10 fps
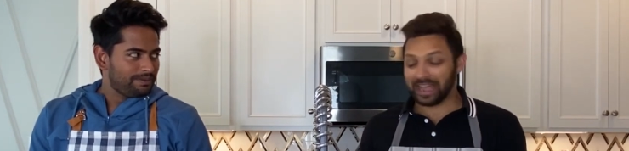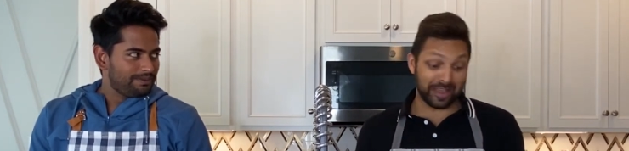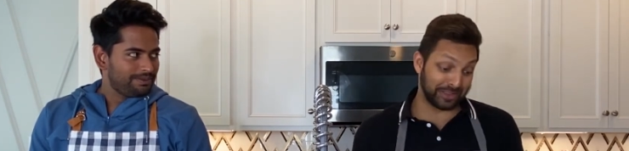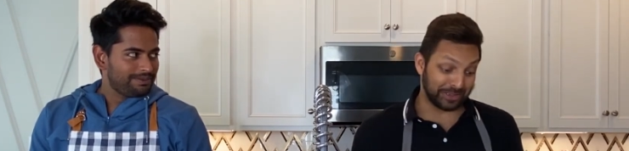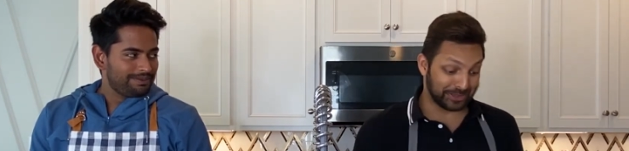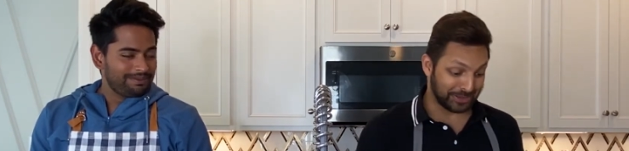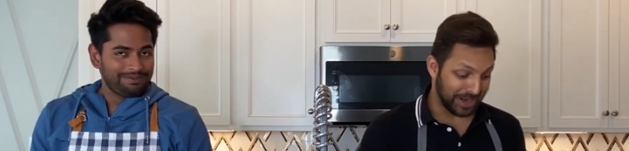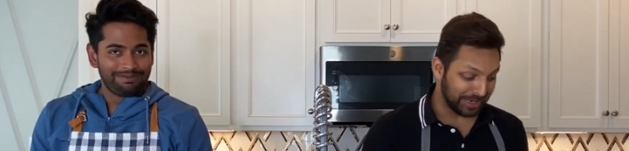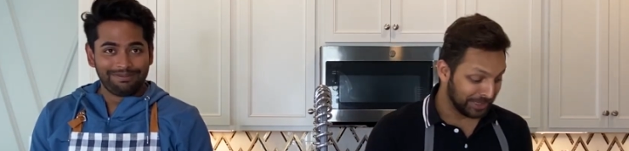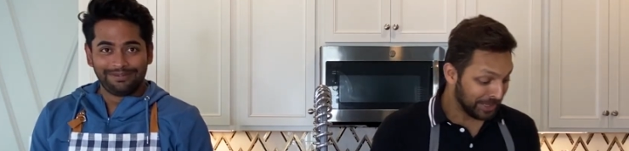Speaker 1: I think it looks
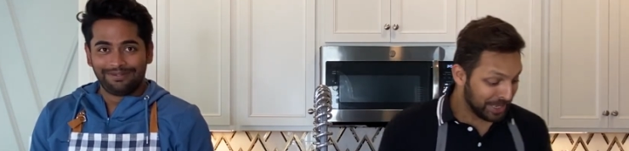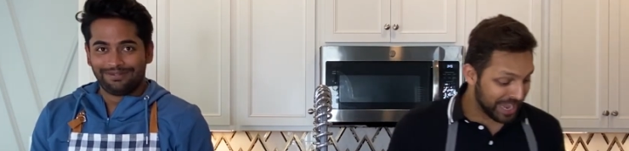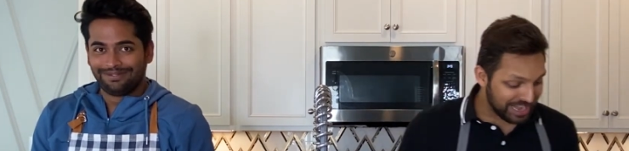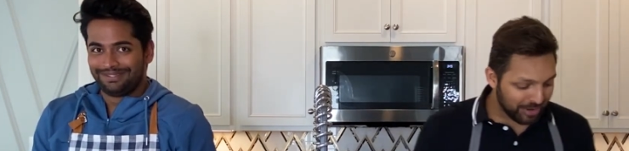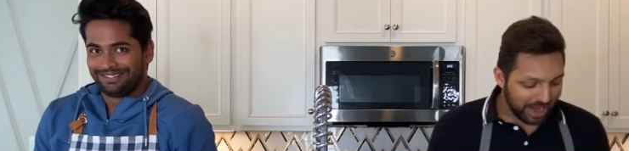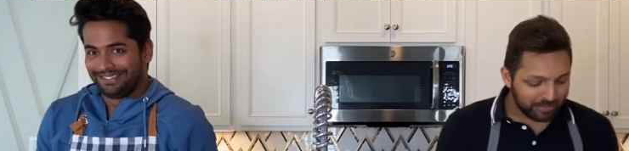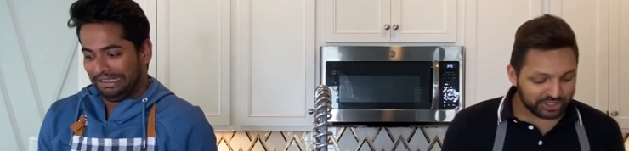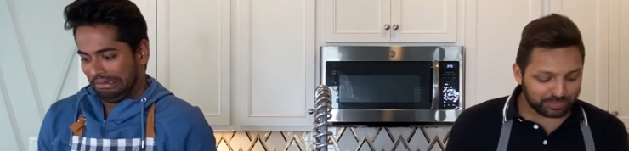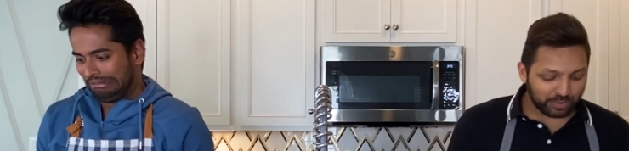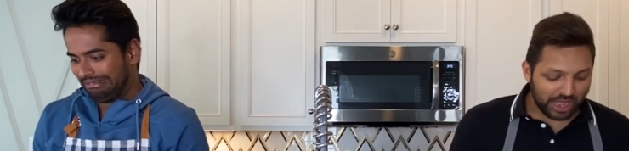great. And now I'm
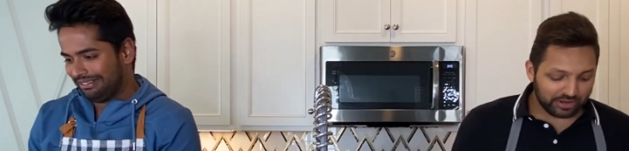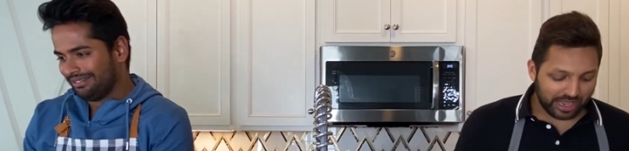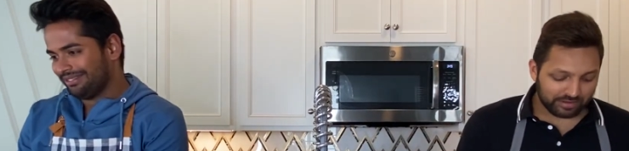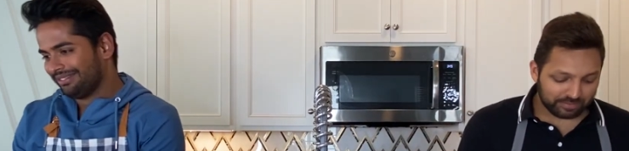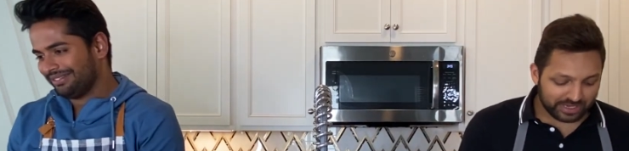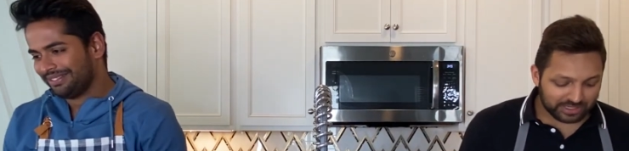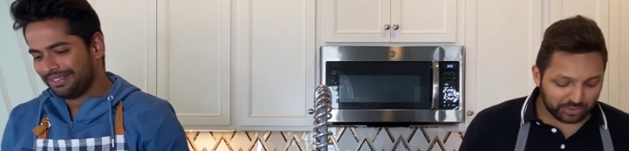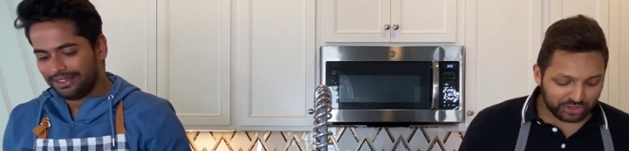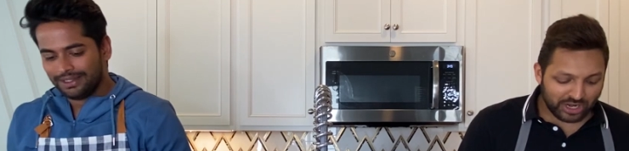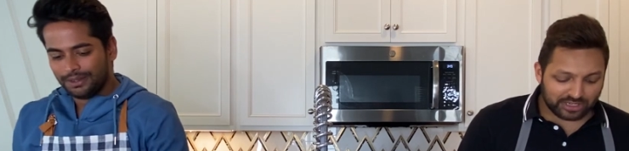just okay because
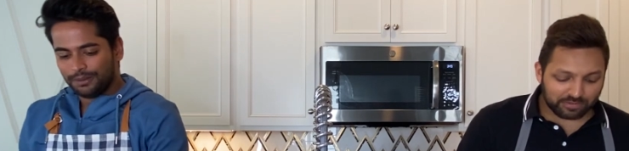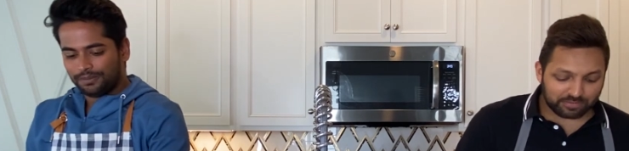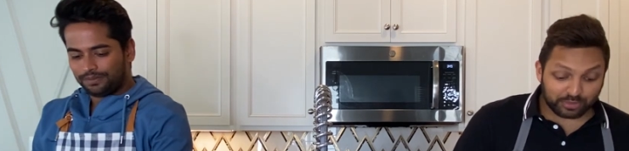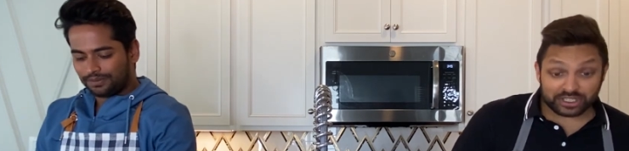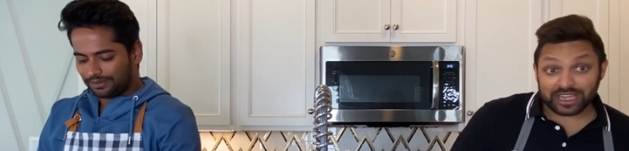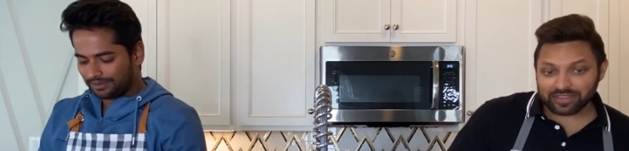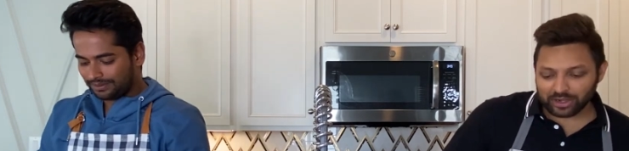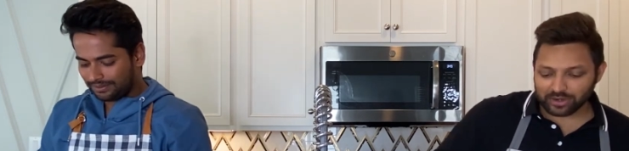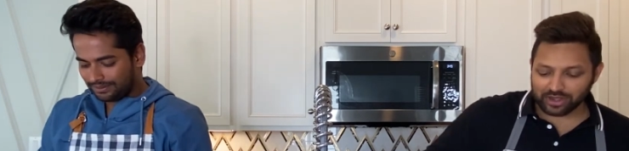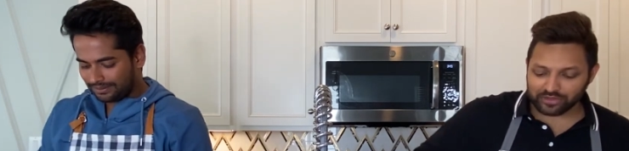we're trying to pretend
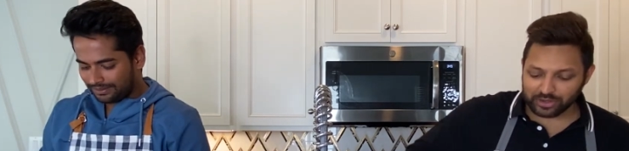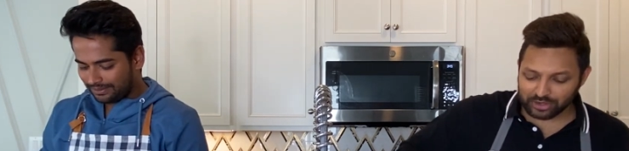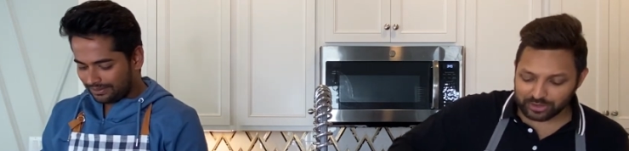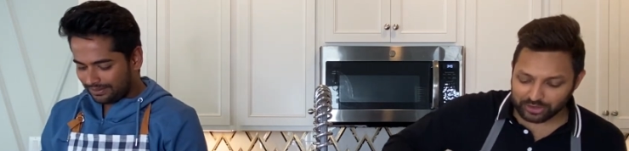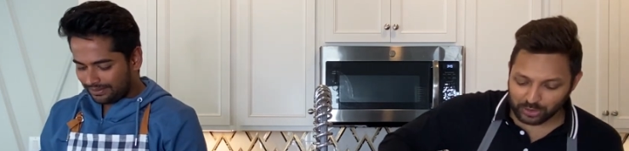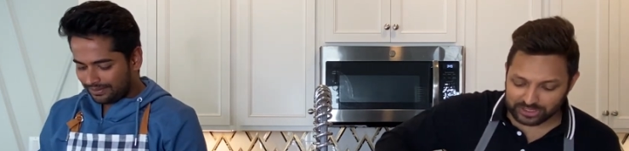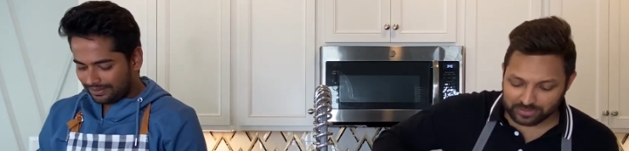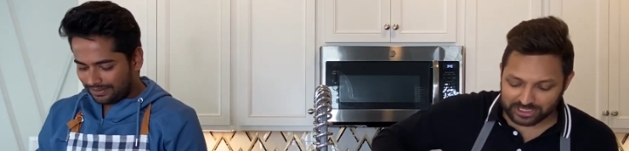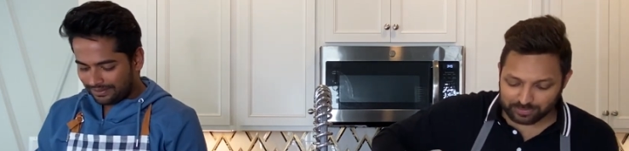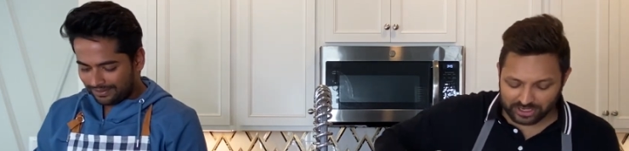like we're healthy. We're gonna throw some
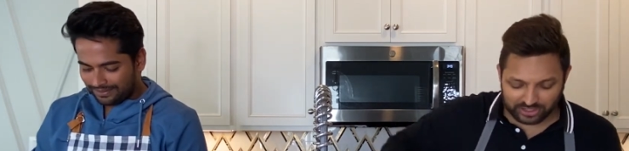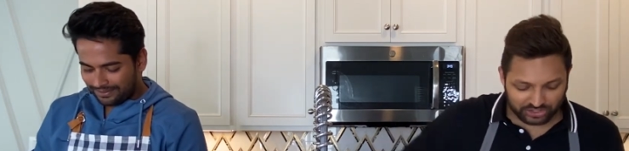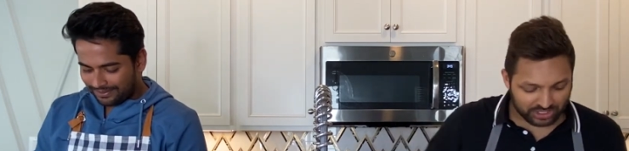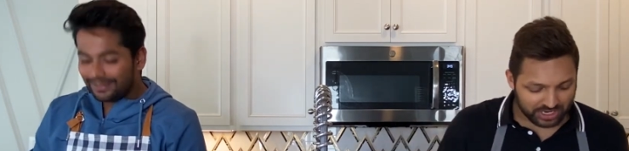spinach.